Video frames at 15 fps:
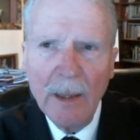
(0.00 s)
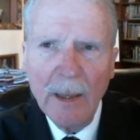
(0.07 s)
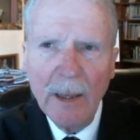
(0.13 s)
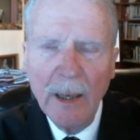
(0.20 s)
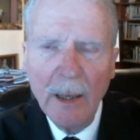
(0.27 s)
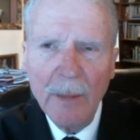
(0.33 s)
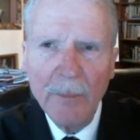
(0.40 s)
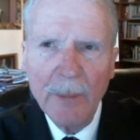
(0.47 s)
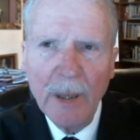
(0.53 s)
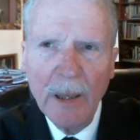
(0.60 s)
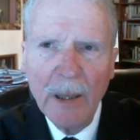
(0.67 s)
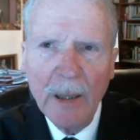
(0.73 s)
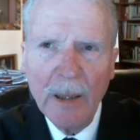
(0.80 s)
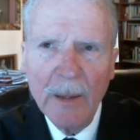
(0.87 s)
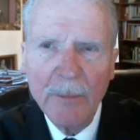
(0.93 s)

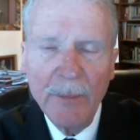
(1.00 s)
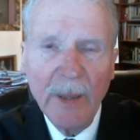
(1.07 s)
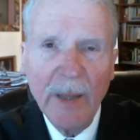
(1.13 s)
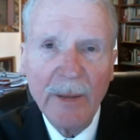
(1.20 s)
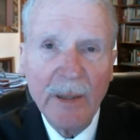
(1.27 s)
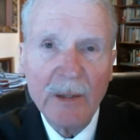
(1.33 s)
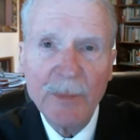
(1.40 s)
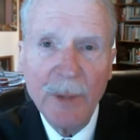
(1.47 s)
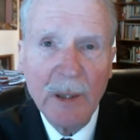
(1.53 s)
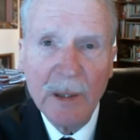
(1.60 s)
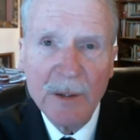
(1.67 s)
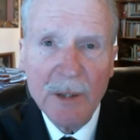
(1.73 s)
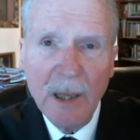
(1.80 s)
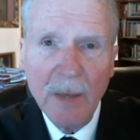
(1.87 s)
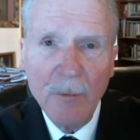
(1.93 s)
That's
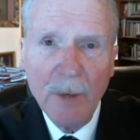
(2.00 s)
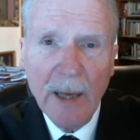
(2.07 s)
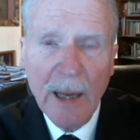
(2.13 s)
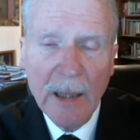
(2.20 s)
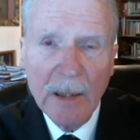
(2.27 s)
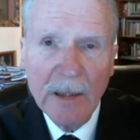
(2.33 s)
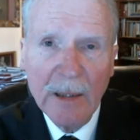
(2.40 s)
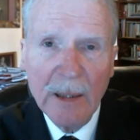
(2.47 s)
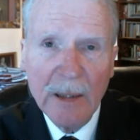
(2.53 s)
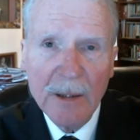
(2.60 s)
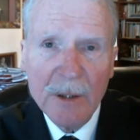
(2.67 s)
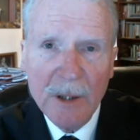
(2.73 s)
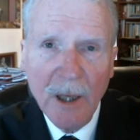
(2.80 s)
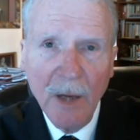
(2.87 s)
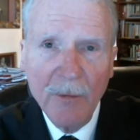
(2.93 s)
because that reality
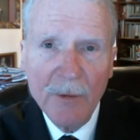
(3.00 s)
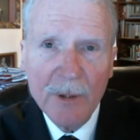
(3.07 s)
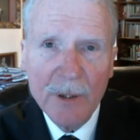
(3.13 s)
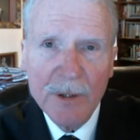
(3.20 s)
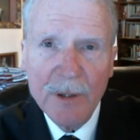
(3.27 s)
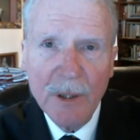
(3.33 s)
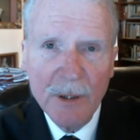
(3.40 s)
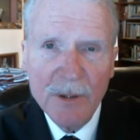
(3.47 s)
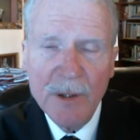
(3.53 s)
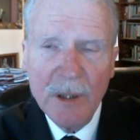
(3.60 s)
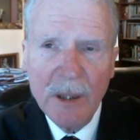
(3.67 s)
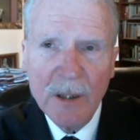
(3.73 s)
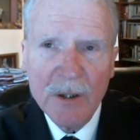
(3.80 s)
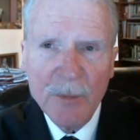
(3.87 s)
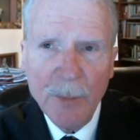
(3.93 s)
itself is
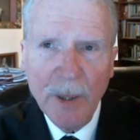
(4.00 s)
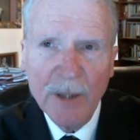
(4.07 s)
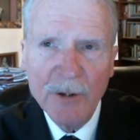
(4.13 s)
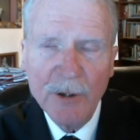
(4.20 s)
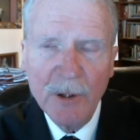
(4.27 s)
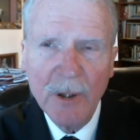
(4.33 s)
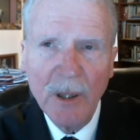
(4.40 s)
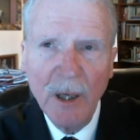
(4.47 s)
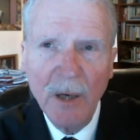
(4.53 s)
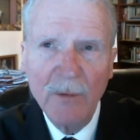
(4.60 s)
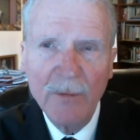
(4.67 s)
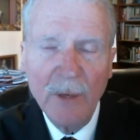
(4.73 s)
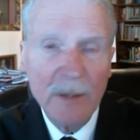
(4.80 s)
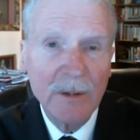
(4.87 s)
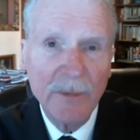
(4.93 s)
the expression
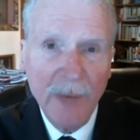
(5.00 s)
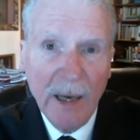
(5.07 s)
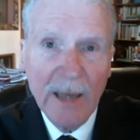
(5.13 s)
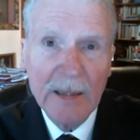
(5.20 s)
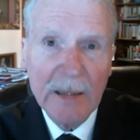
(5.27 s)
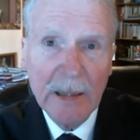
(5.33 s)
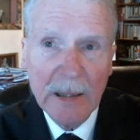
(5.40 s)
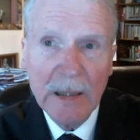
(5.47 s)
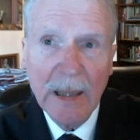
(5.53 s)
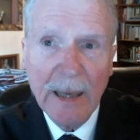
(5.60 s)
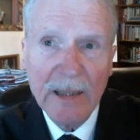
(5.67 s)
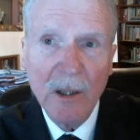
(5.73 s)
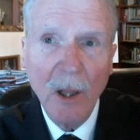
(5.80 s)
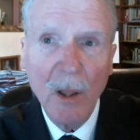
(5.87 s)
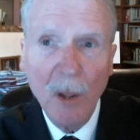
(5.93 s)
of a divine
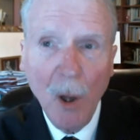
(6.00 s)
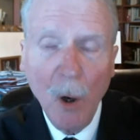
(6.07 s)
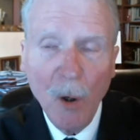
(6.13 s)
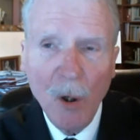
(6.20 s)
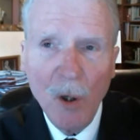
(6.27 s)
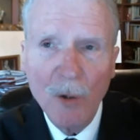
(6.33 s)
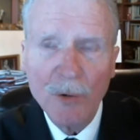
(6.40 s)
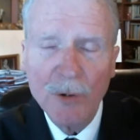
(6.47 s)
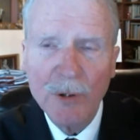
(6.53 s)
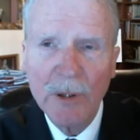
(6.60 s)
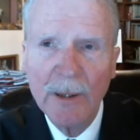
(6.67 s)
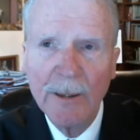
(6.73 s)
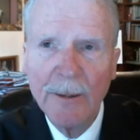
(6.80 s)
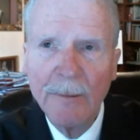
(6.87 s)
intellect, a logos.